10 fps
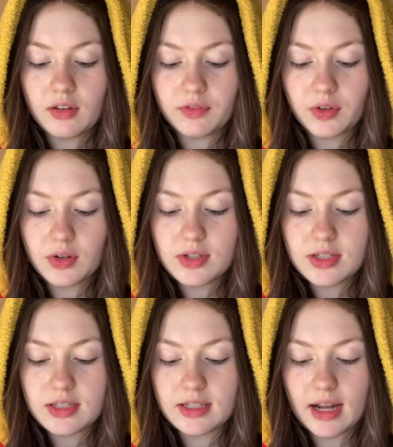
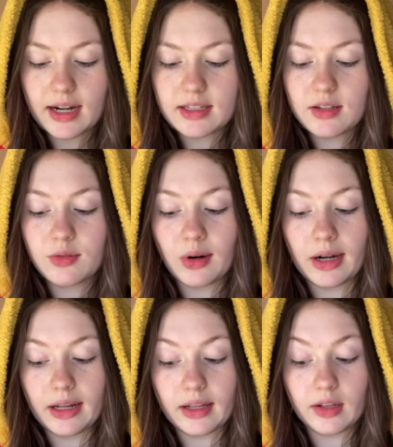First, didactic
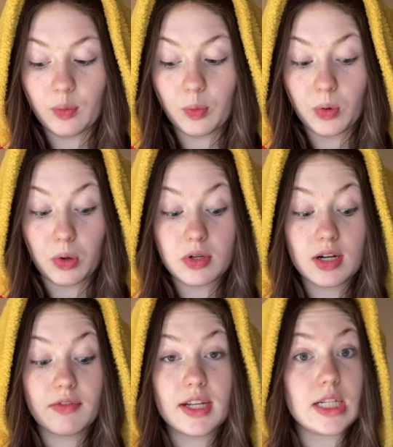writing that warned
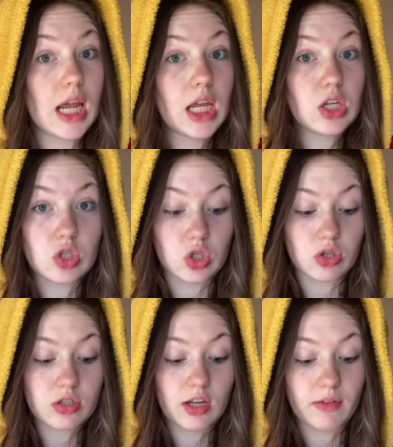of the
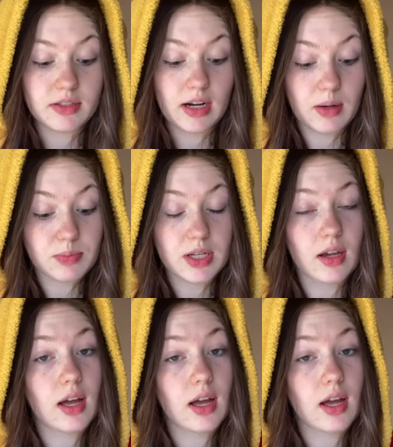dangers of adopting